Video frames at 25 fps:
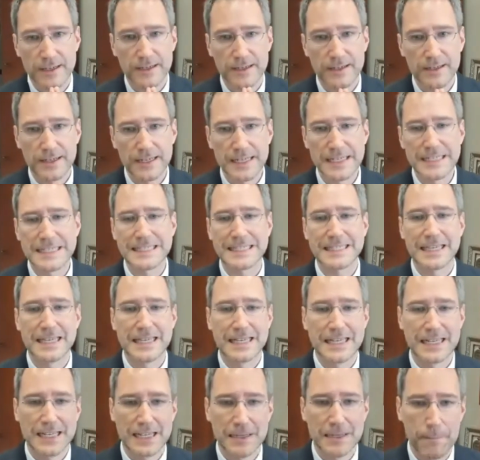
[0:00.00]
It's
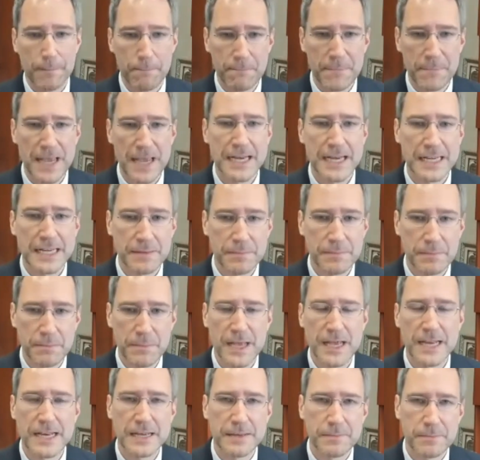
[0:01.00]
many,
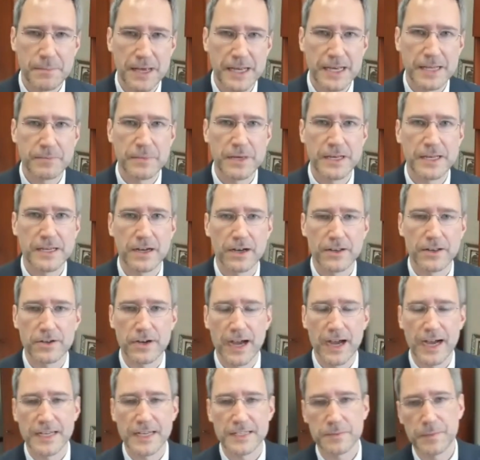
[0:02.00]
many, many, many other
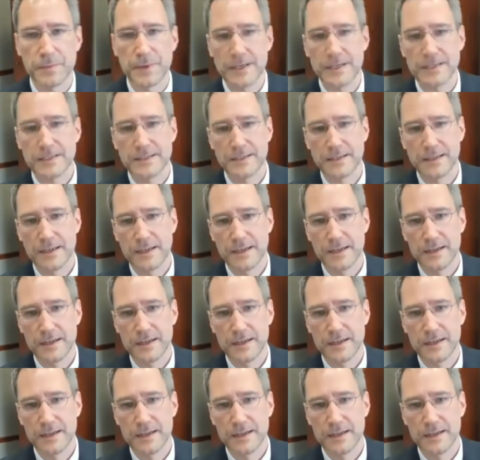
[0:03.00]
aspects